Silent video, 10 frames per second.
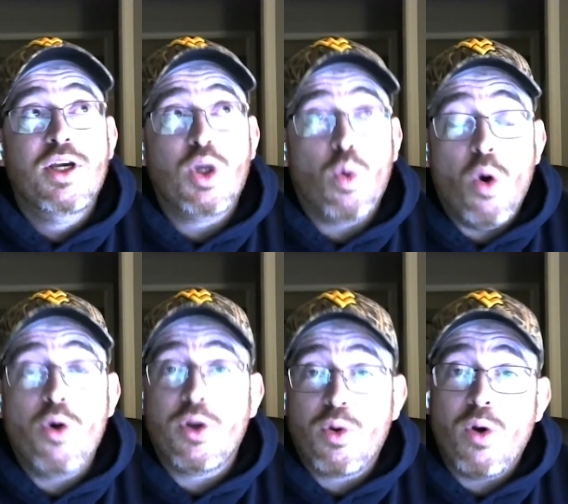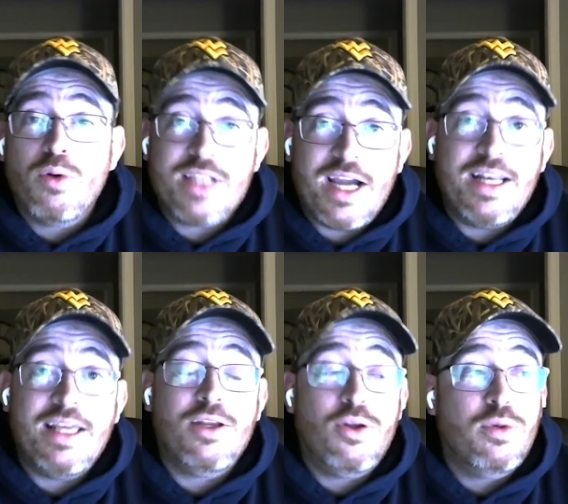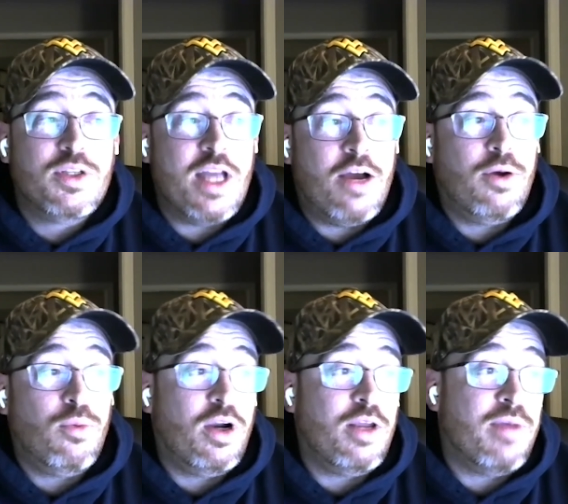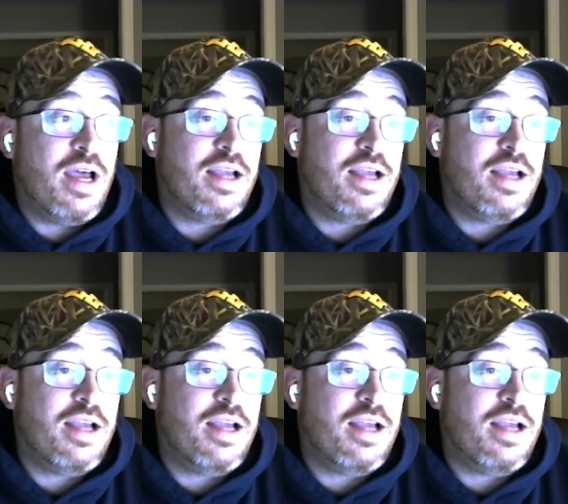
quote unquote tight end who is now a running back.